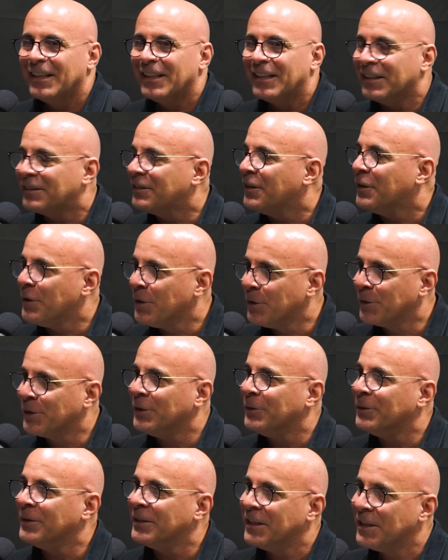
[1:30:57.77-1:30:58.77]
get to know
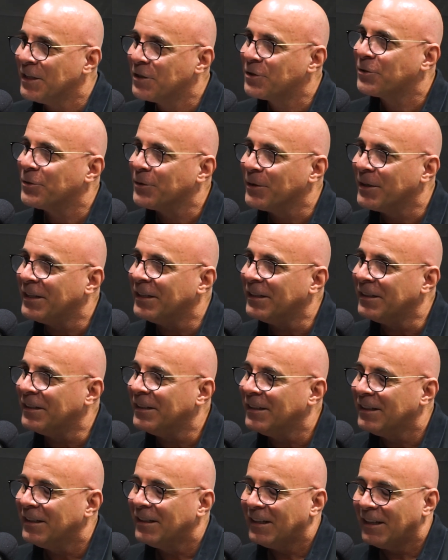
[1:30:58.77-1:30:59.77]
you and the history
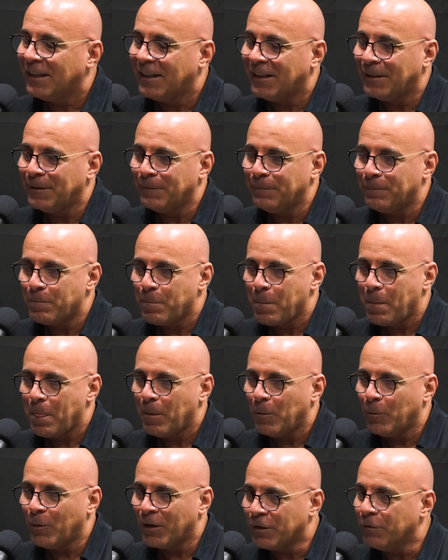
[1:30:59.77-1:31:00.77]
and
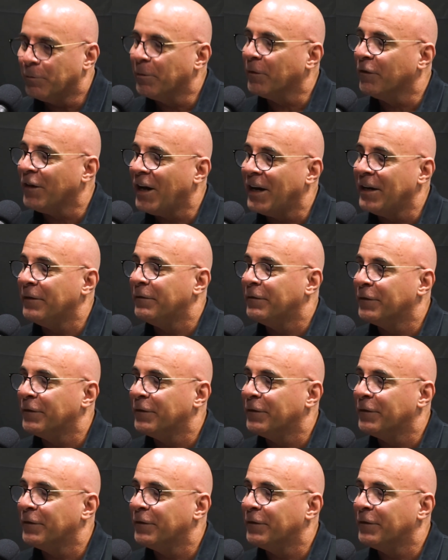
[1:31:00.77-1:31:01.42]
what you've provided